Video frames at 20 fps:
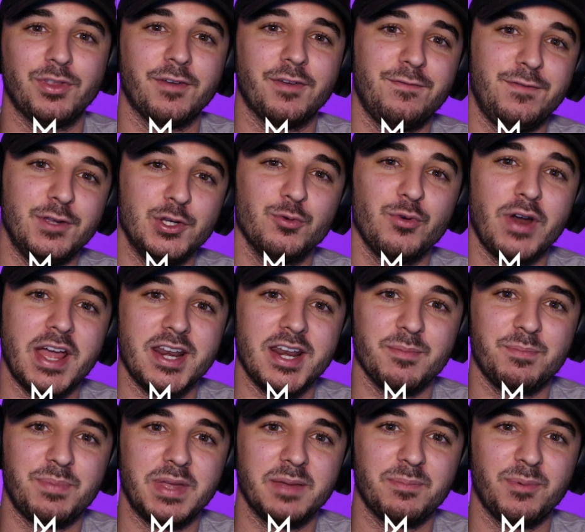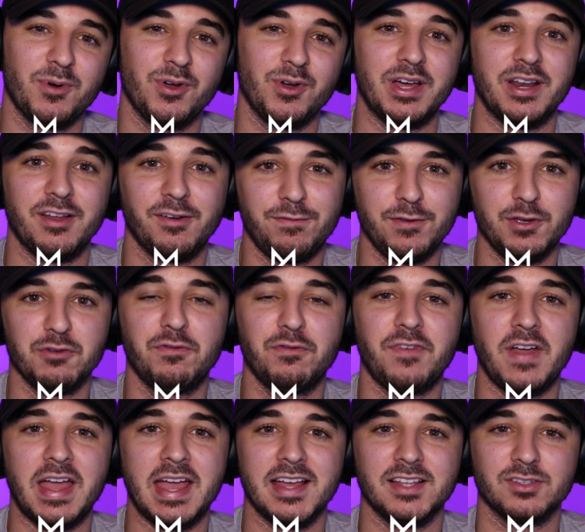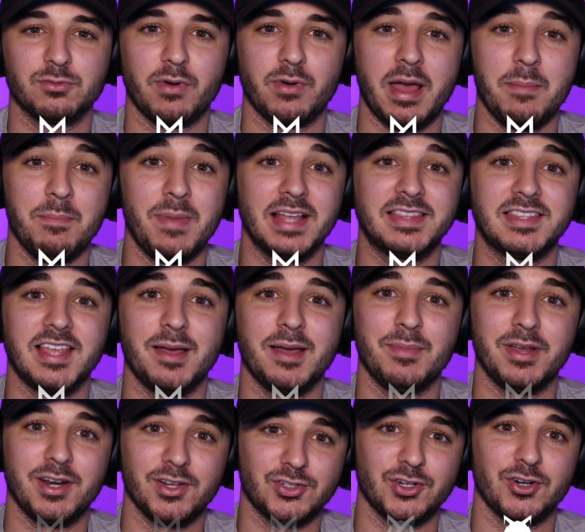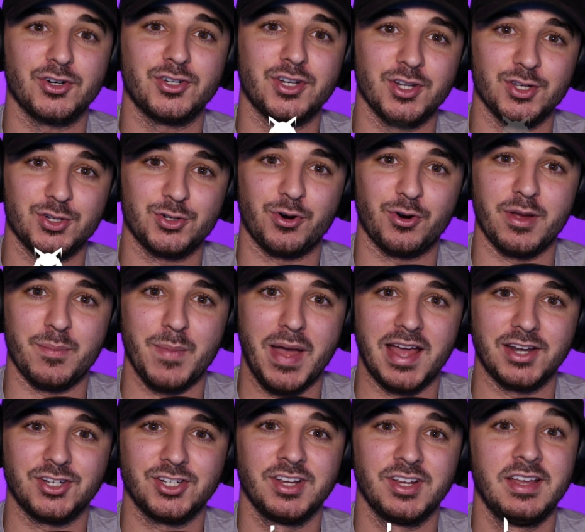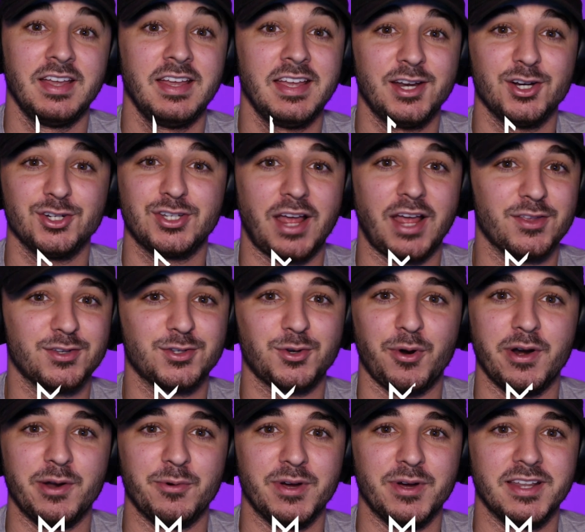with a few random people and a few fans when I met them in a search and destroy match. Here's how the story